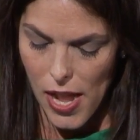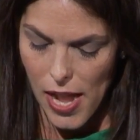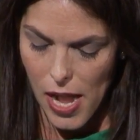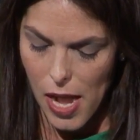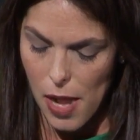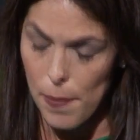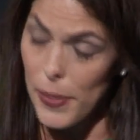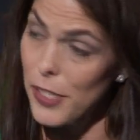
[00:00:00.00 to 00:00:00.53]

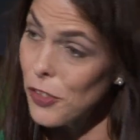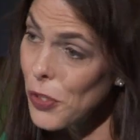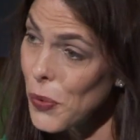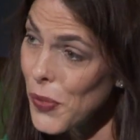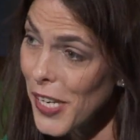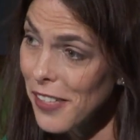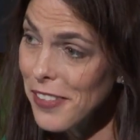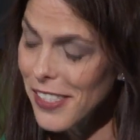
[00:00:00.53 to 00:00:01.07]
in
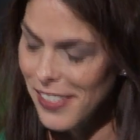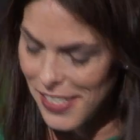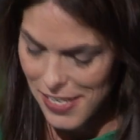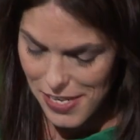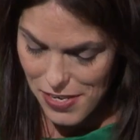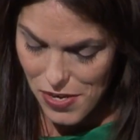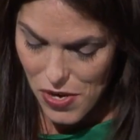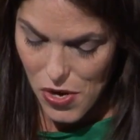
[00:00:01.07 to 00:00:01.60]

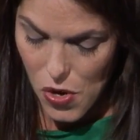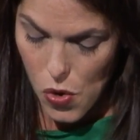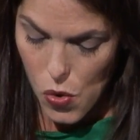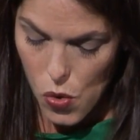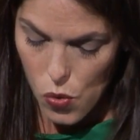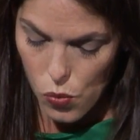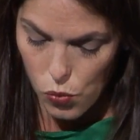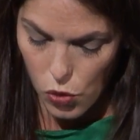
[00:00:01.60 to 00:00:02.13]
2010,
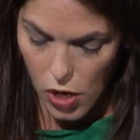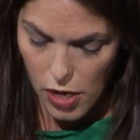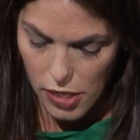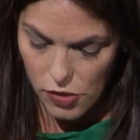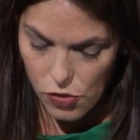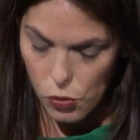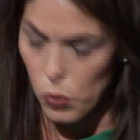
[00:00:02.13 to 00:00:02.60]
Raj